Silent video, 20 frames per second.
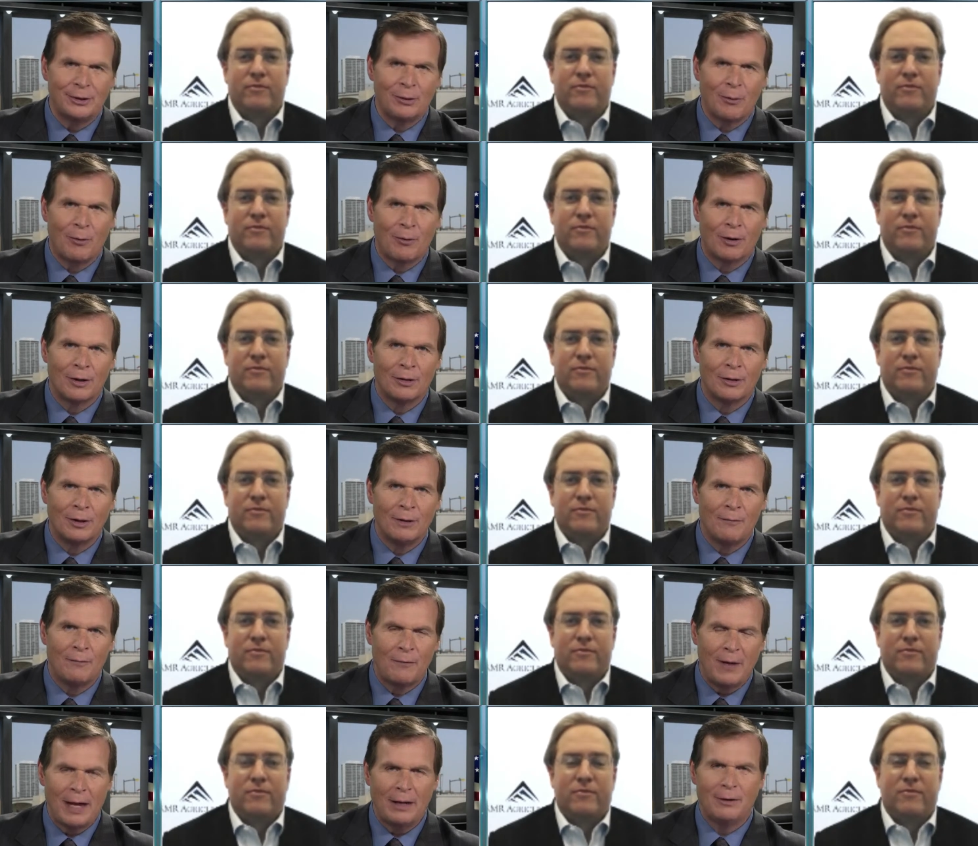Speaker 1: or the
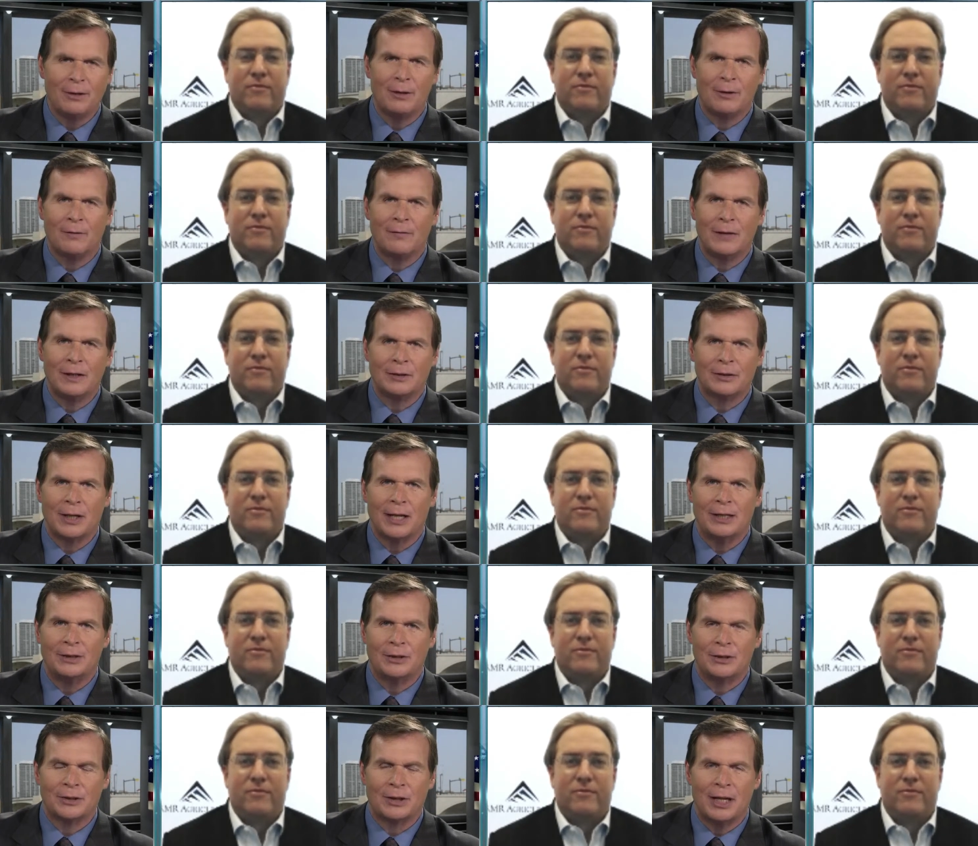failure of this
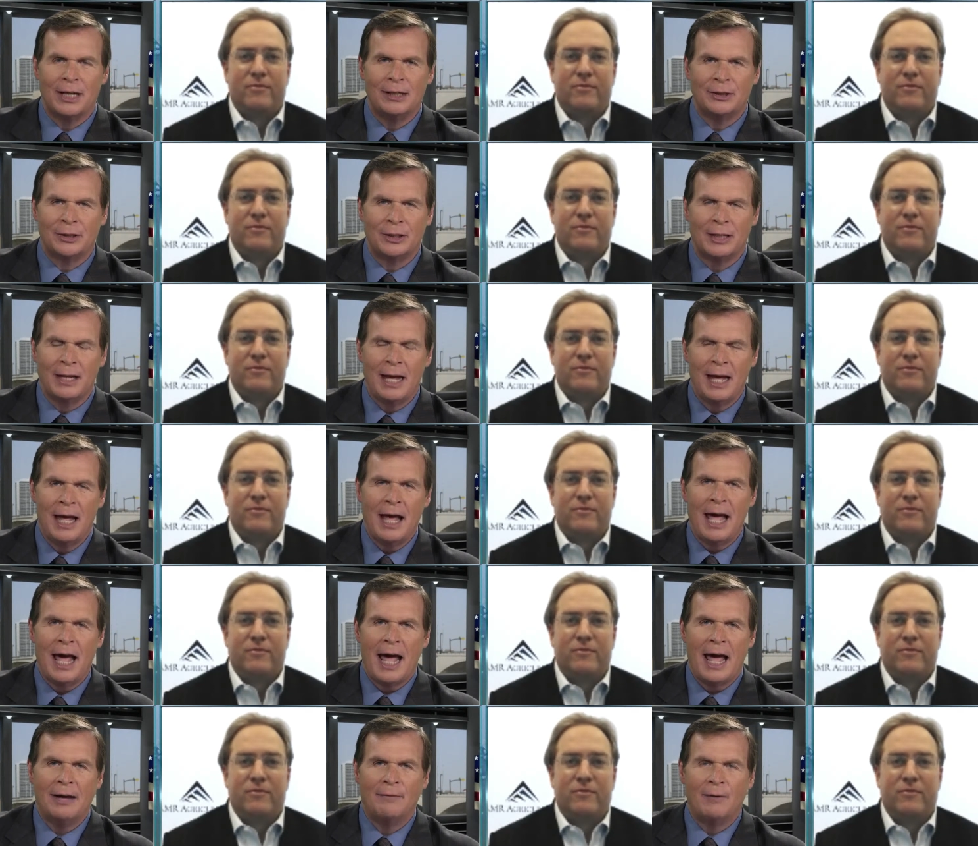legislation
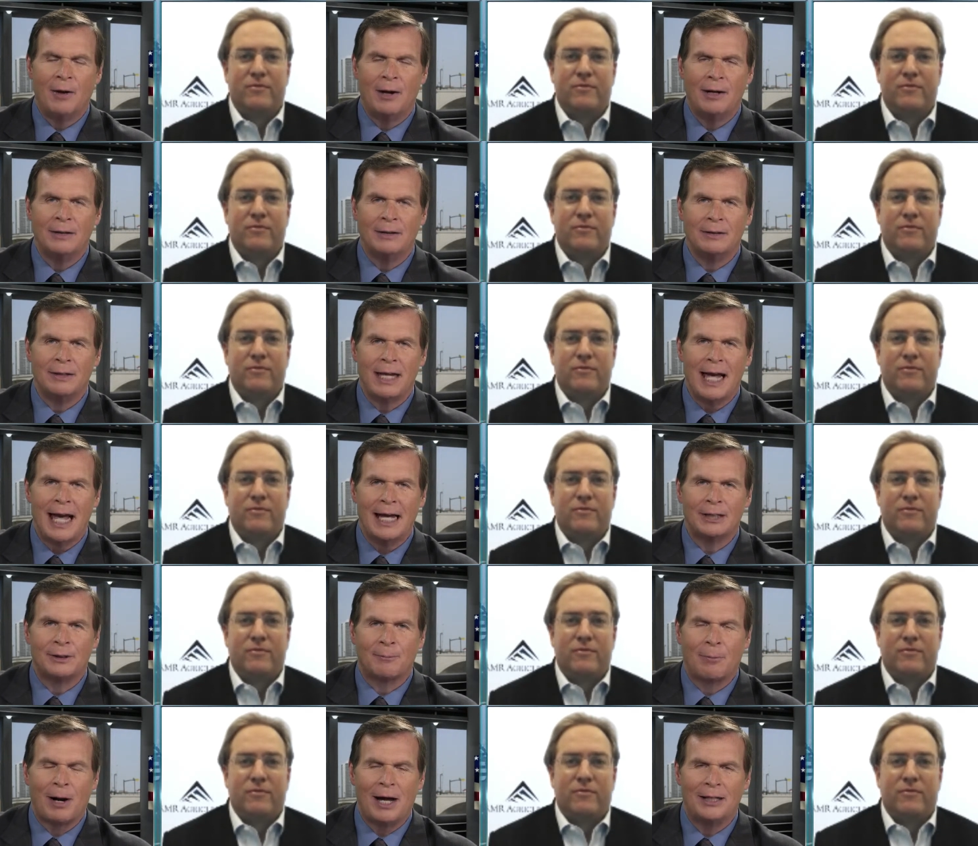have on
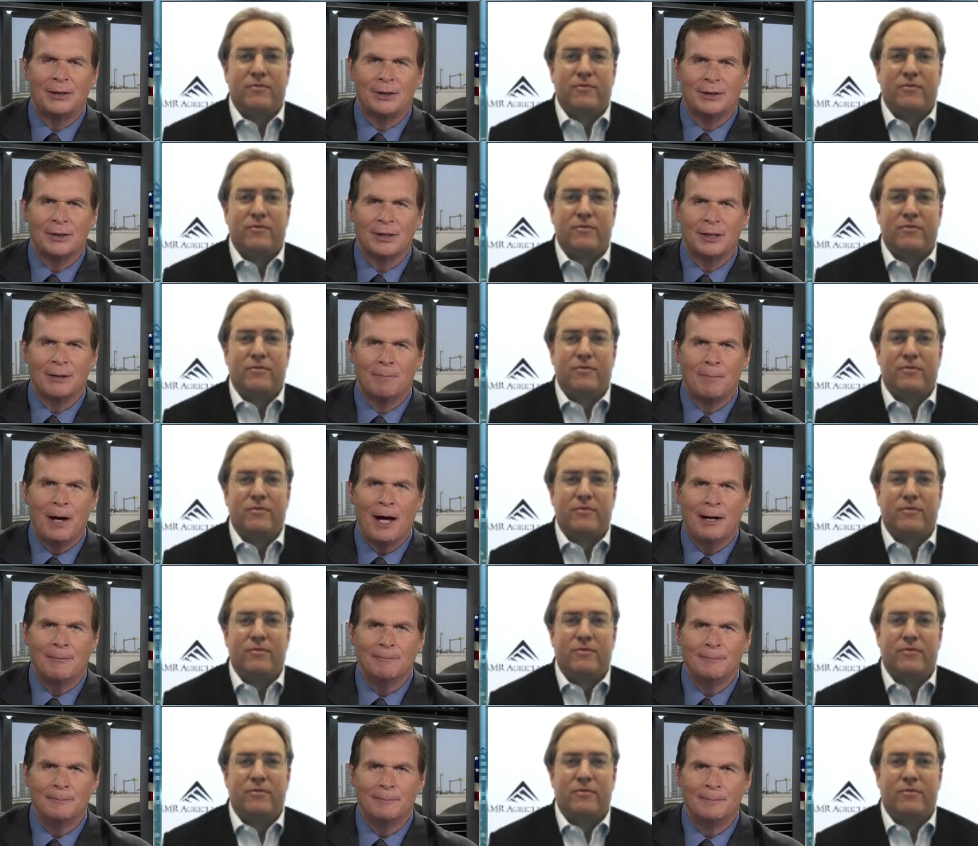gas prices at the
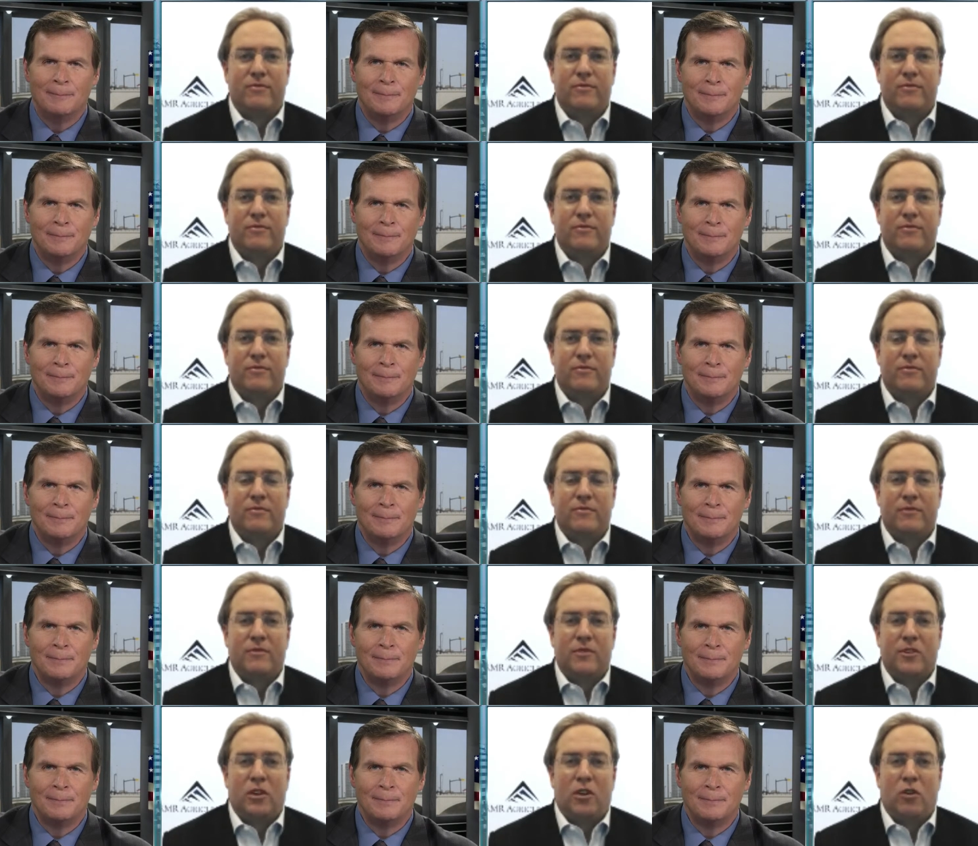pump?
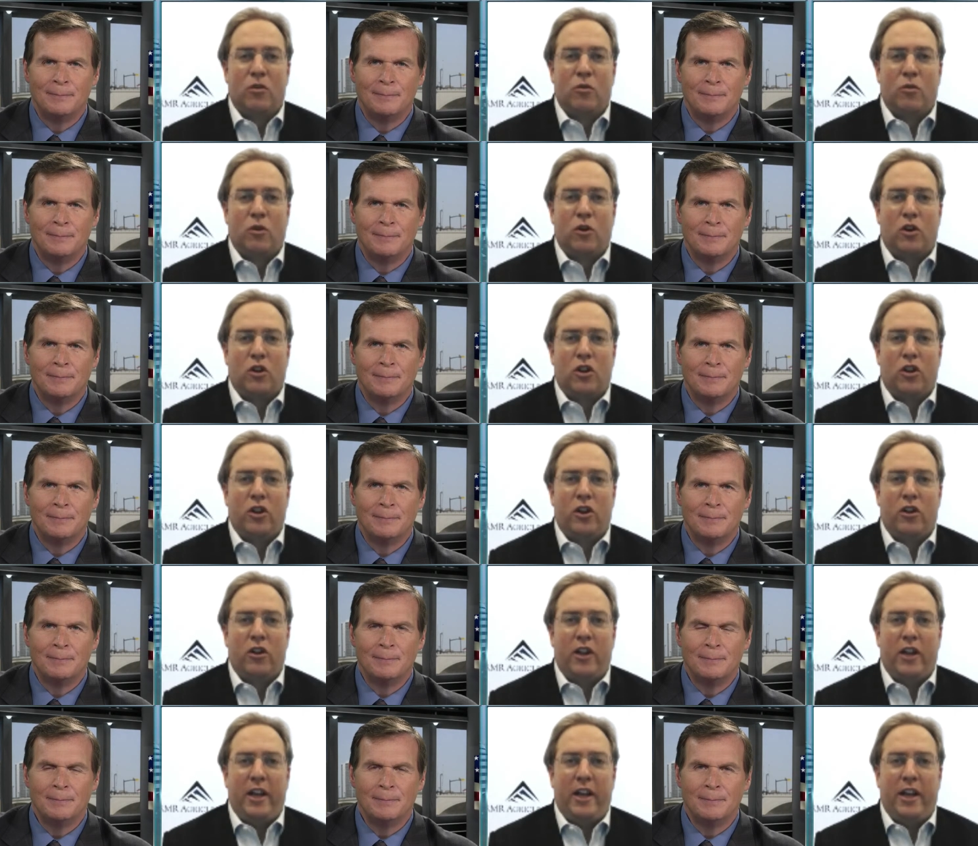
Speaker 2: Well,
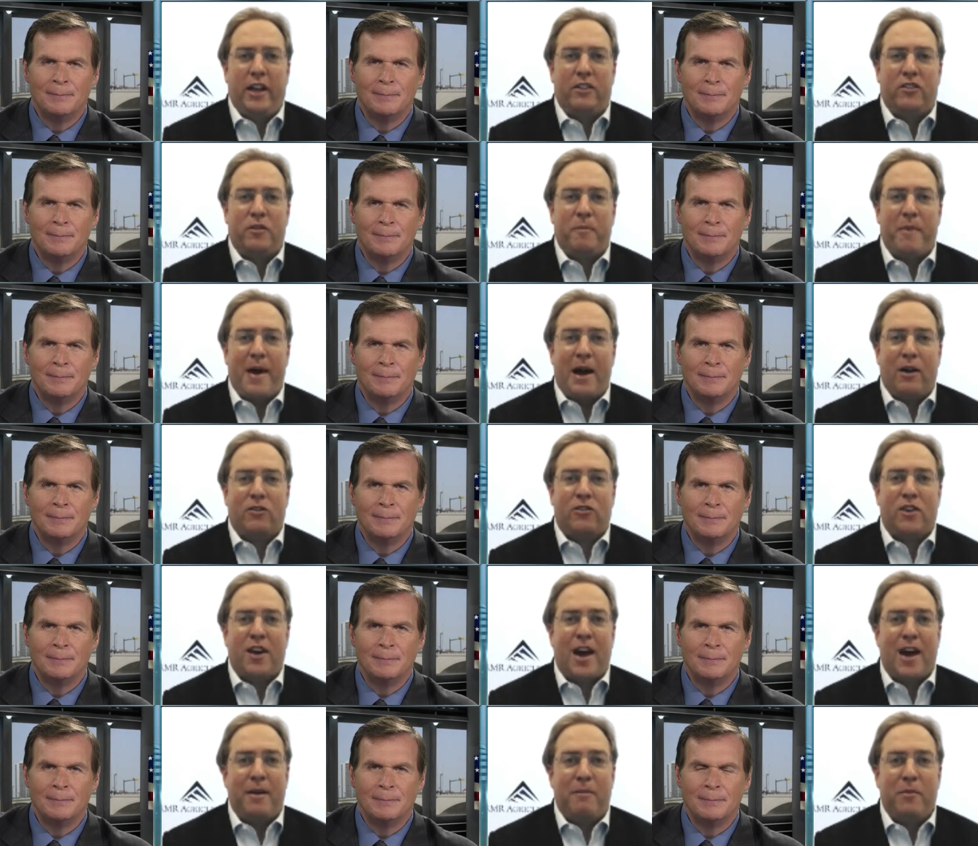clearly, it's
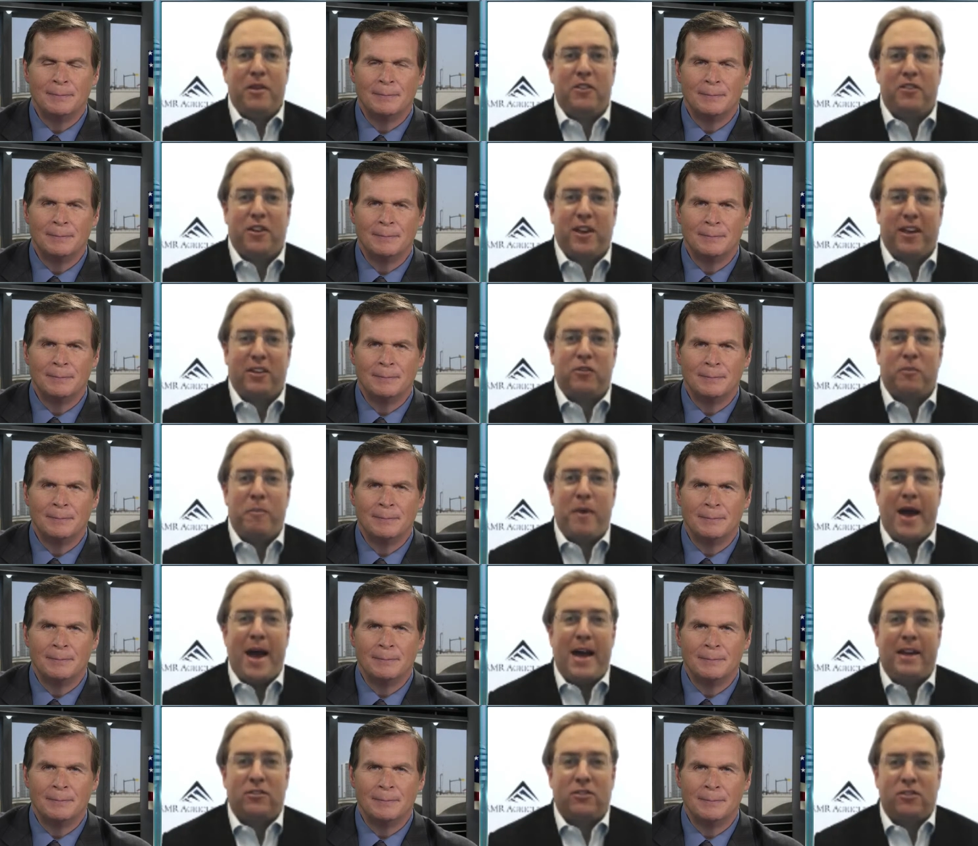about time this gets
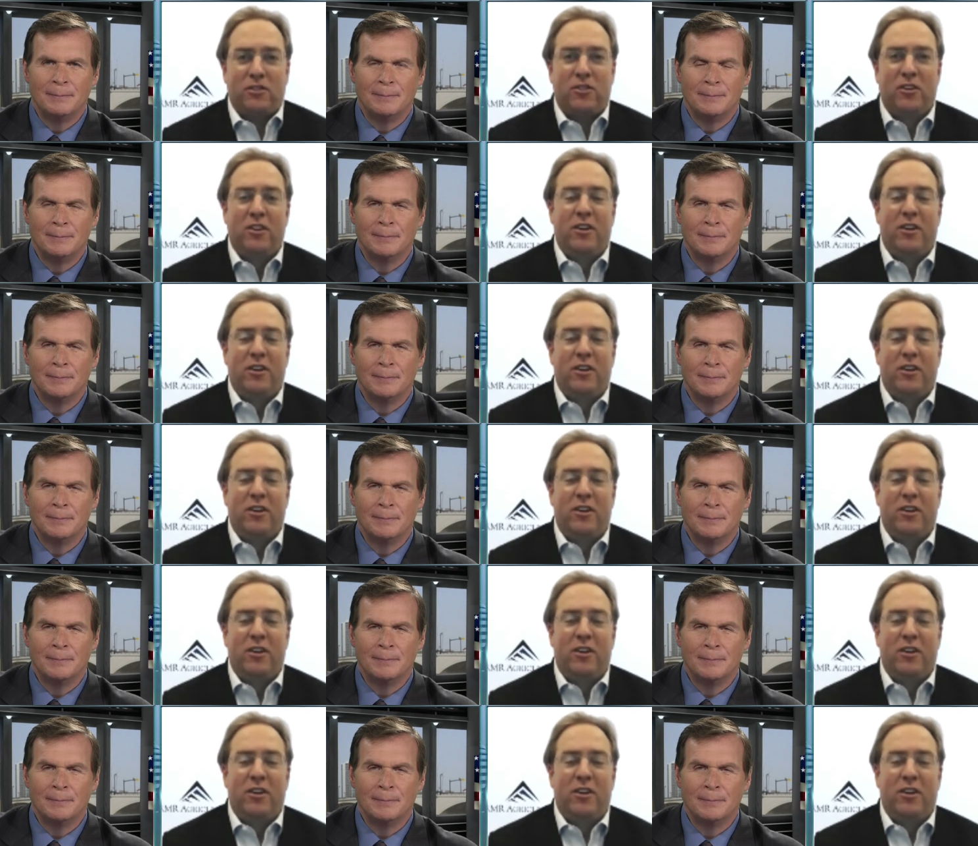passed.